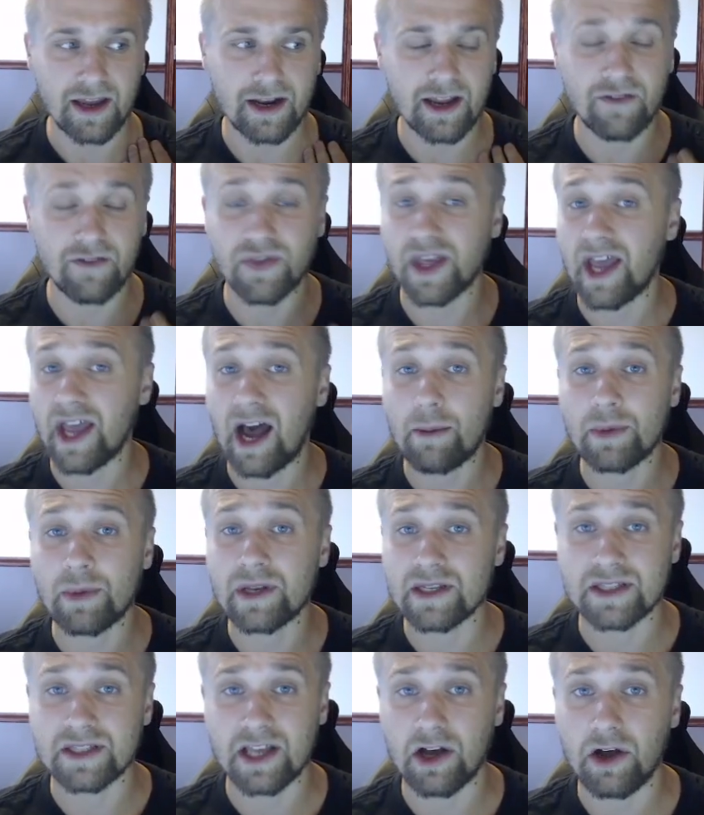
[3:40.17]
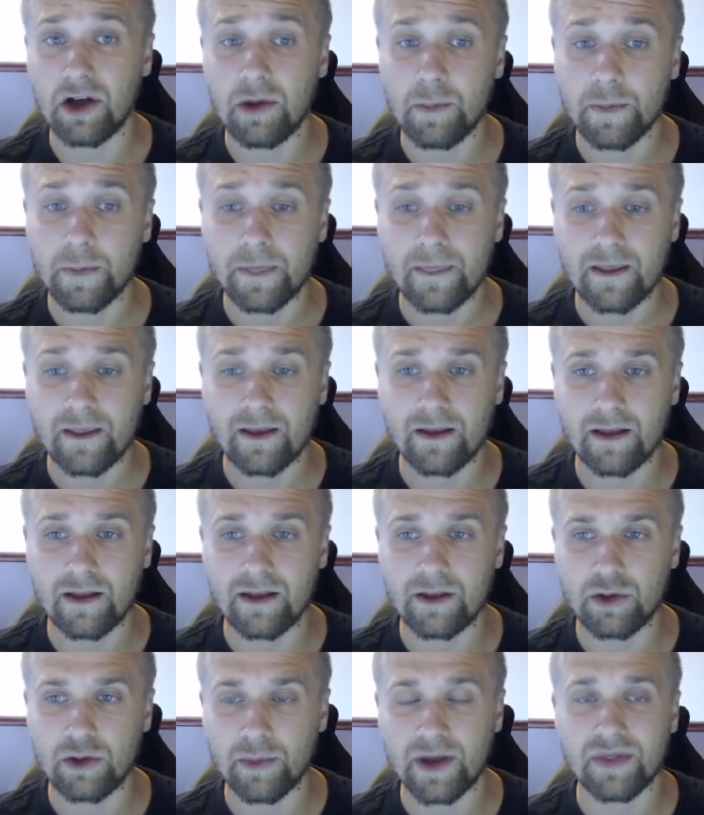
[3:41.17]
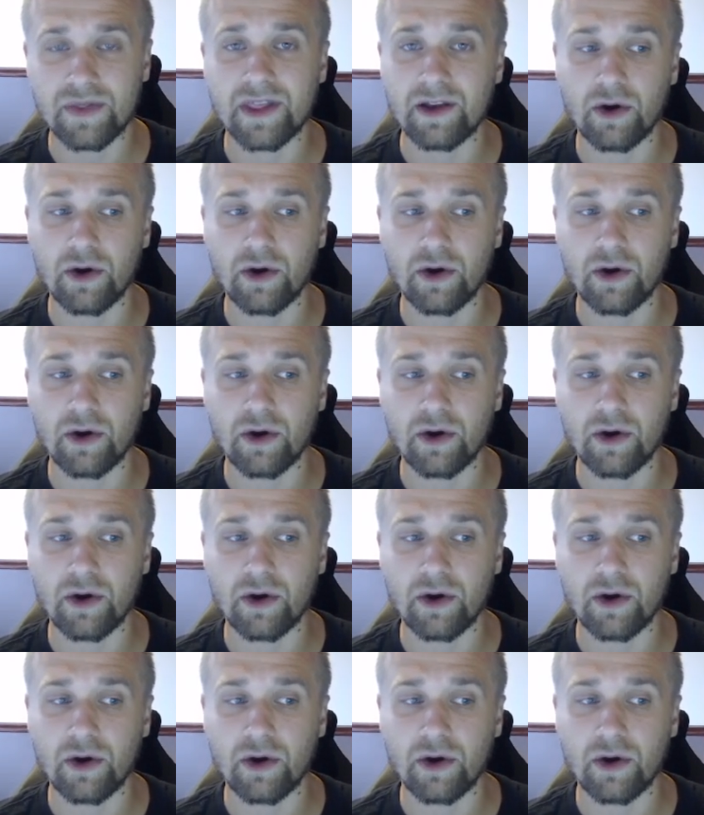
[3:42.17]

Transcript: If they happen to sell, you might think,